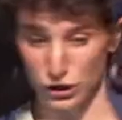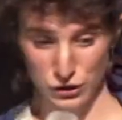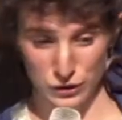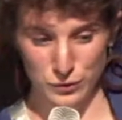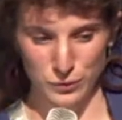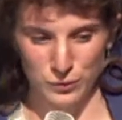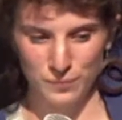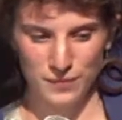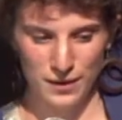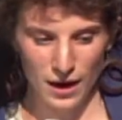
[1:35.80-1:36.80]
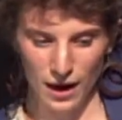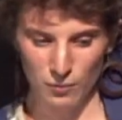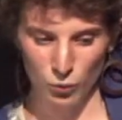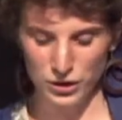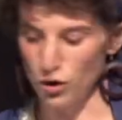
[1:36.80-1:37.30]
do
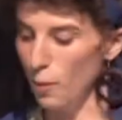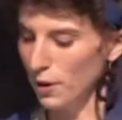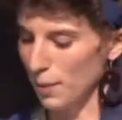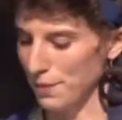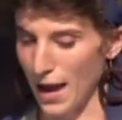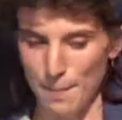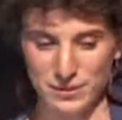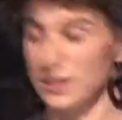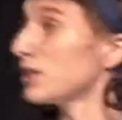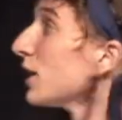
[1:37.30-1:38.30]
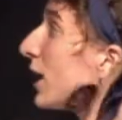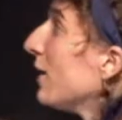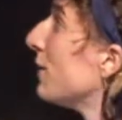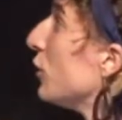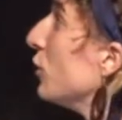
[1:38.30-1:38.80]
um, when you open up the app is it's going to
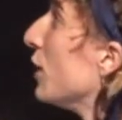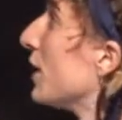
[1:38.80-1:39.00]
give you an